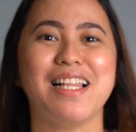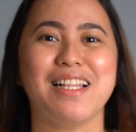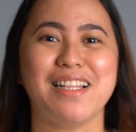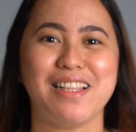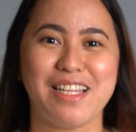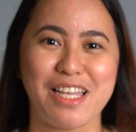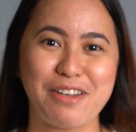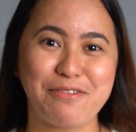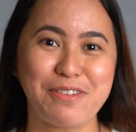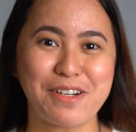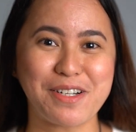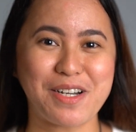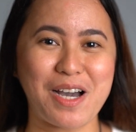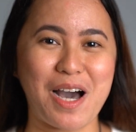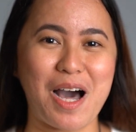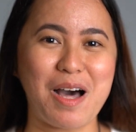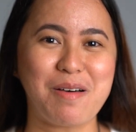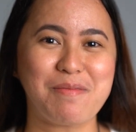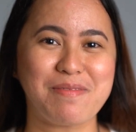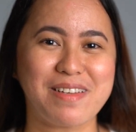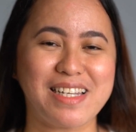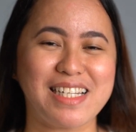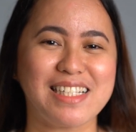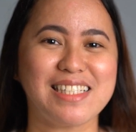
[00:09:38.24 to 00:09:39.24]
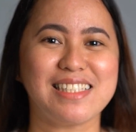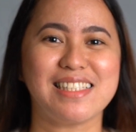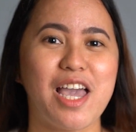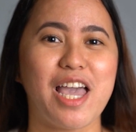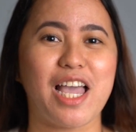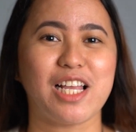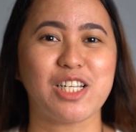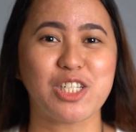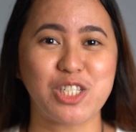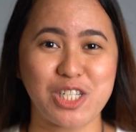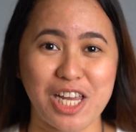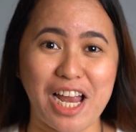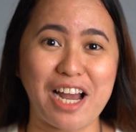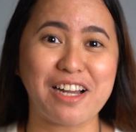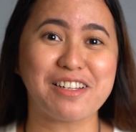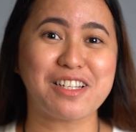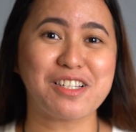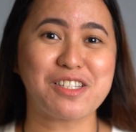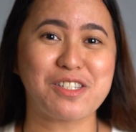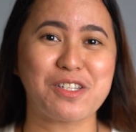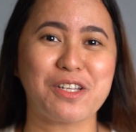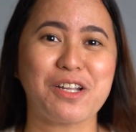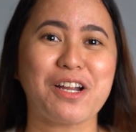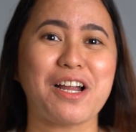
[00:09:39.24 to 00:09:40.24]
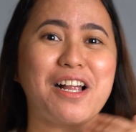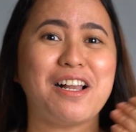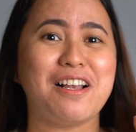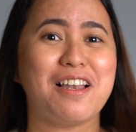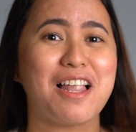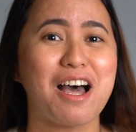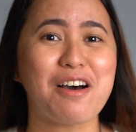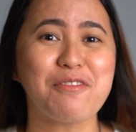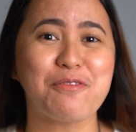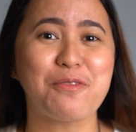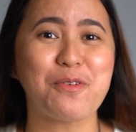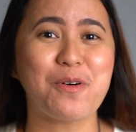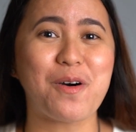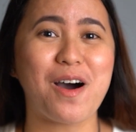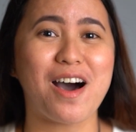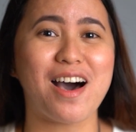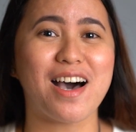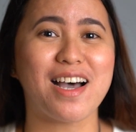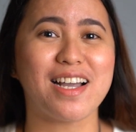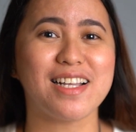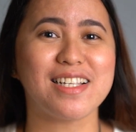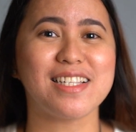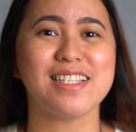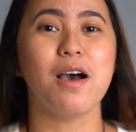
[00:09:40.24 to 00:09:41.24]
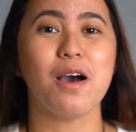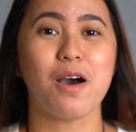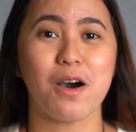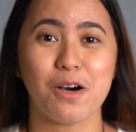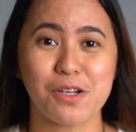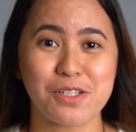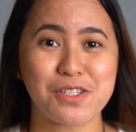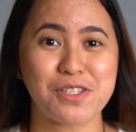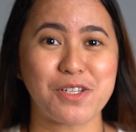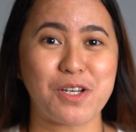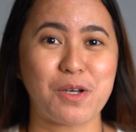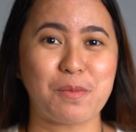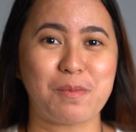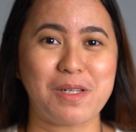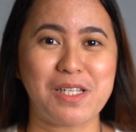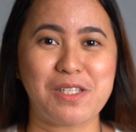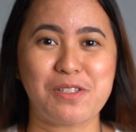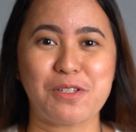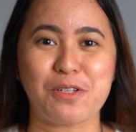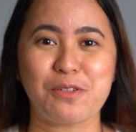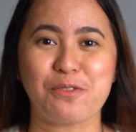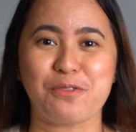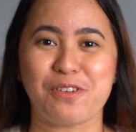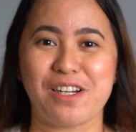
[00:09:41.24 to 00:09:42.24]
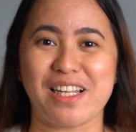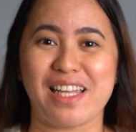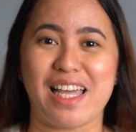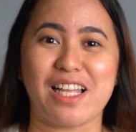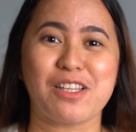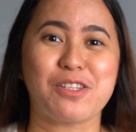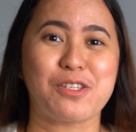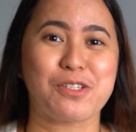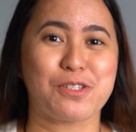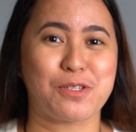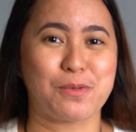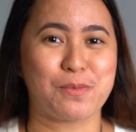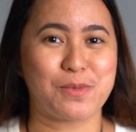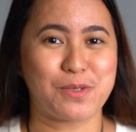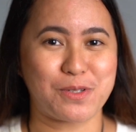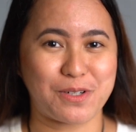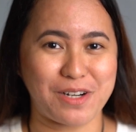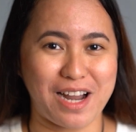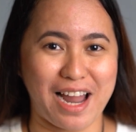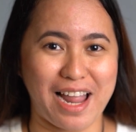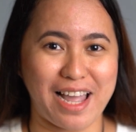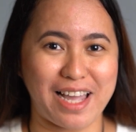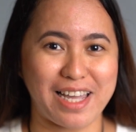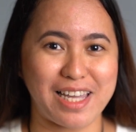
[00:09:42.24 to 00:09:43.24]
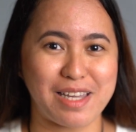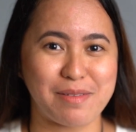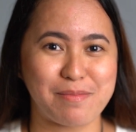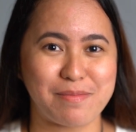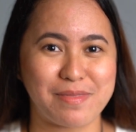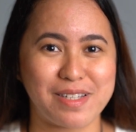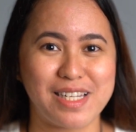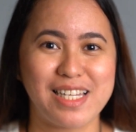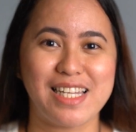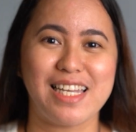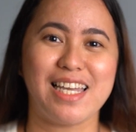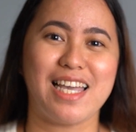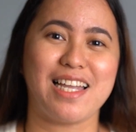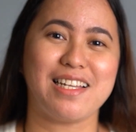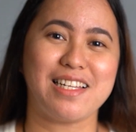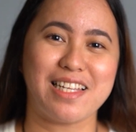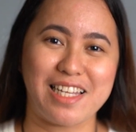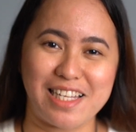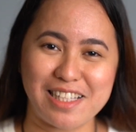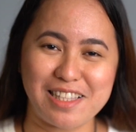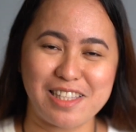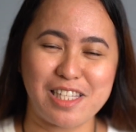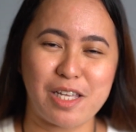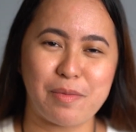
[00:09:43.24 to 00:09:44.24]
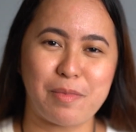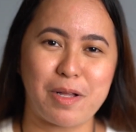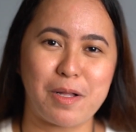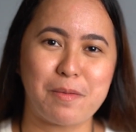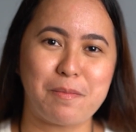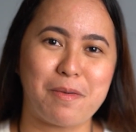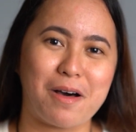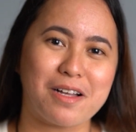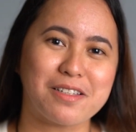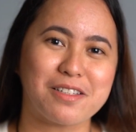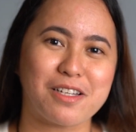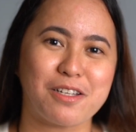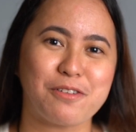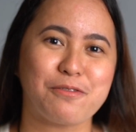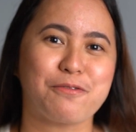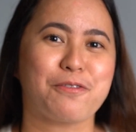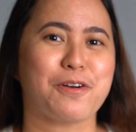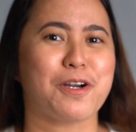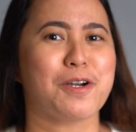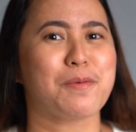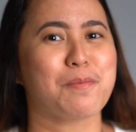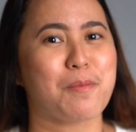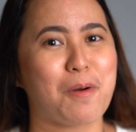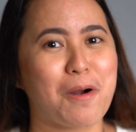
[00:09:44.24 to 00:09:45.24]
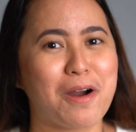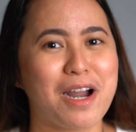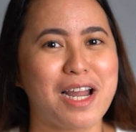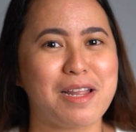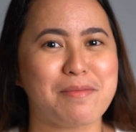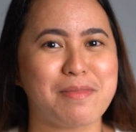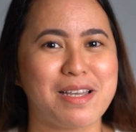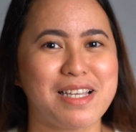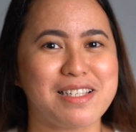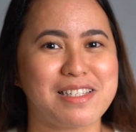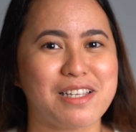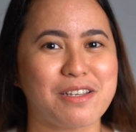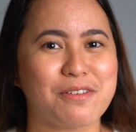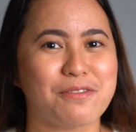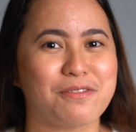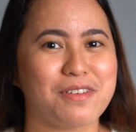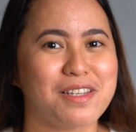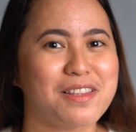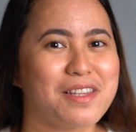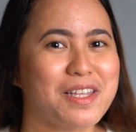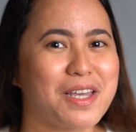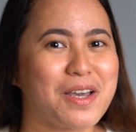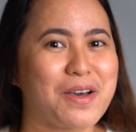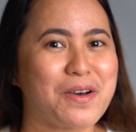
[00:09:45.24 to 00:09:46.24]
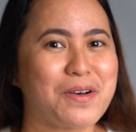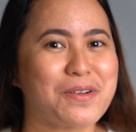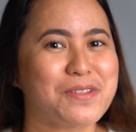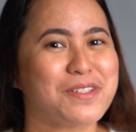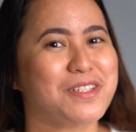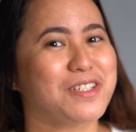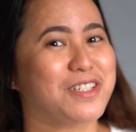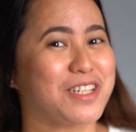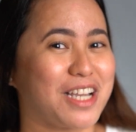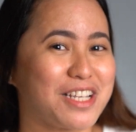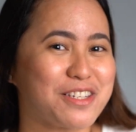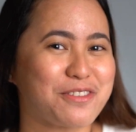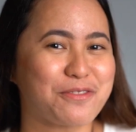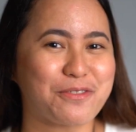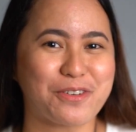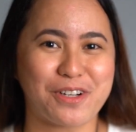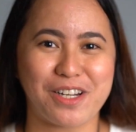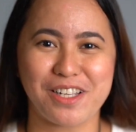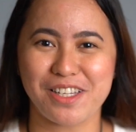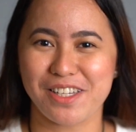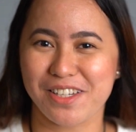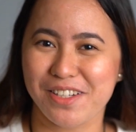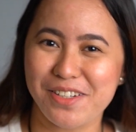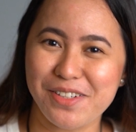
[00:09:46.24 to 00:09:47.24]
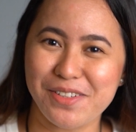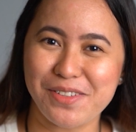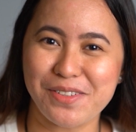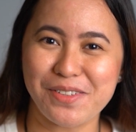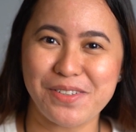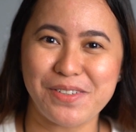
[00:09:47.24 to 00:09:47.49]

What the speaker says: leave a comment, and share this to your loved one. Also, please don't forget to subscribe and hit the bell button for more amazing videos just for you.